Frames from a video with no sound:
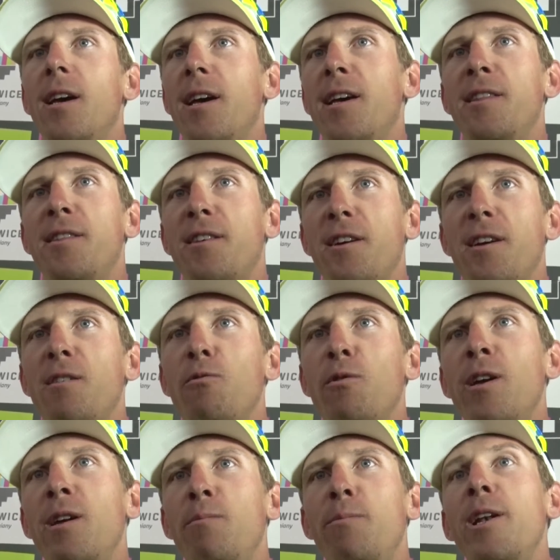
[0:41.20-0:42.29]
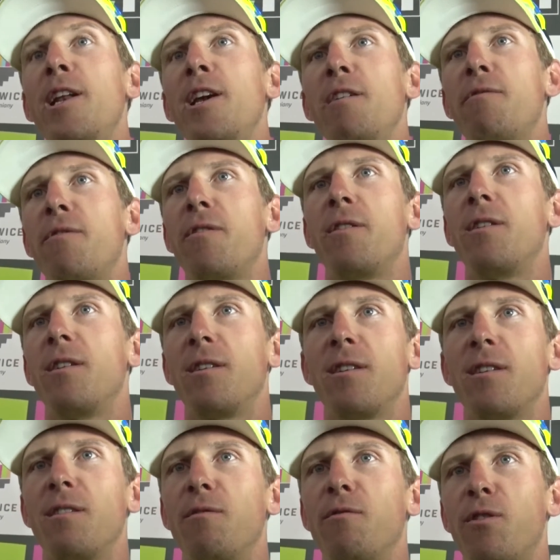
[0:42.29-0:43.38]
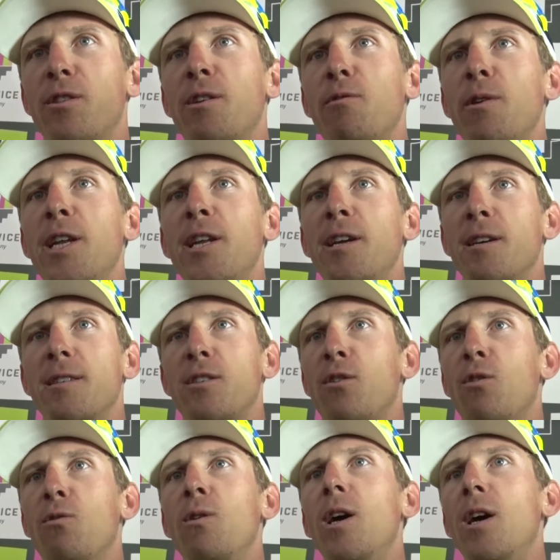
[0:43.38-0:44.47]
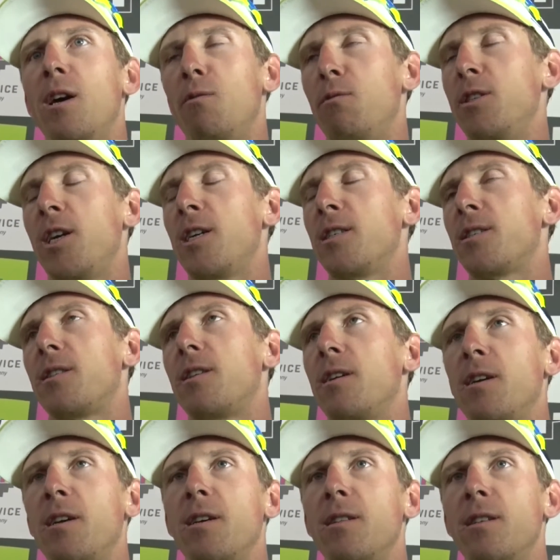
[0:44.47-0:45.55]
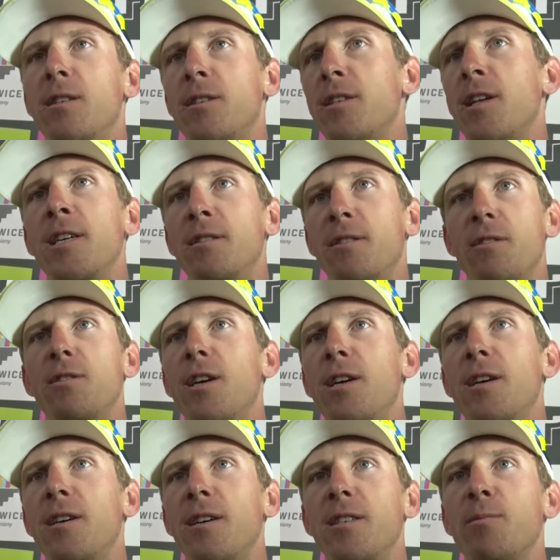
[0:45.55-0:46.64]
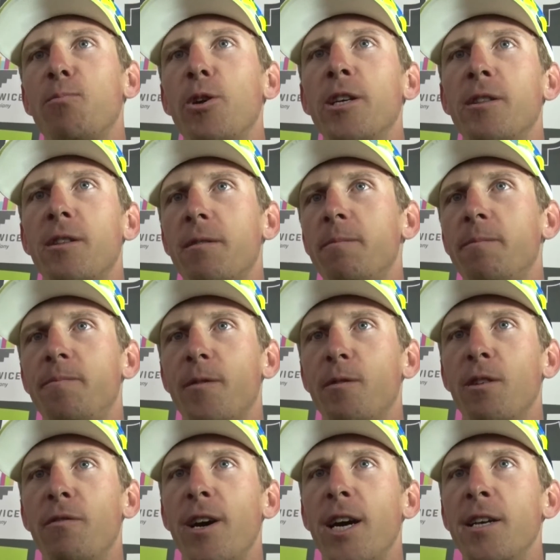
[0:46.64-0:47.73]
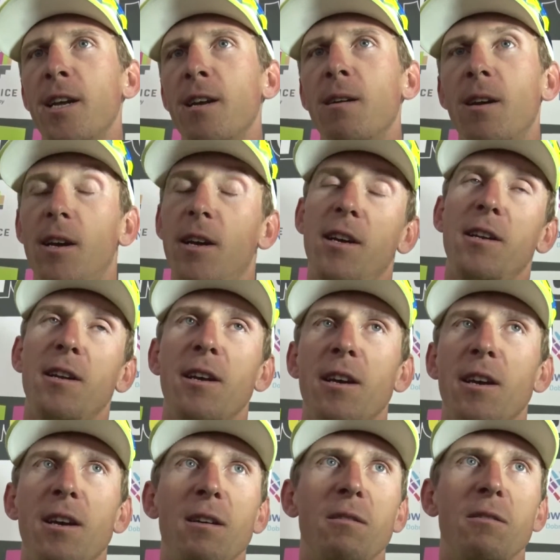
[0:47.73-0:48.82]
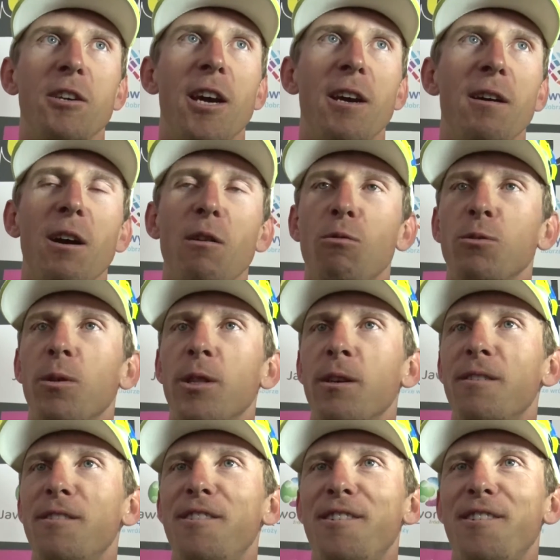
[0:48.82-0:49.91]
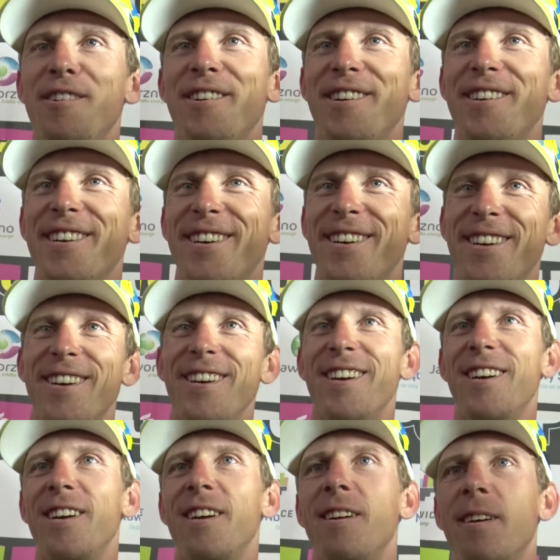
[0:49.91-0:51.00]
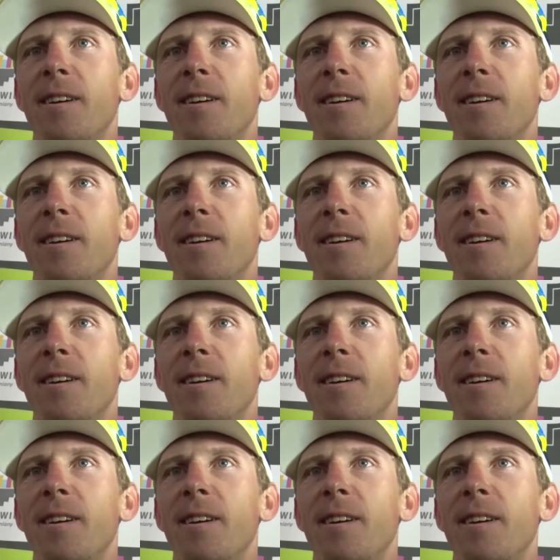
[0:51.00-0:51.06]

and uh, we believe for the winning. So we just uh, decided the sprint in the final and uh, yeah, I was better. How was this sprint?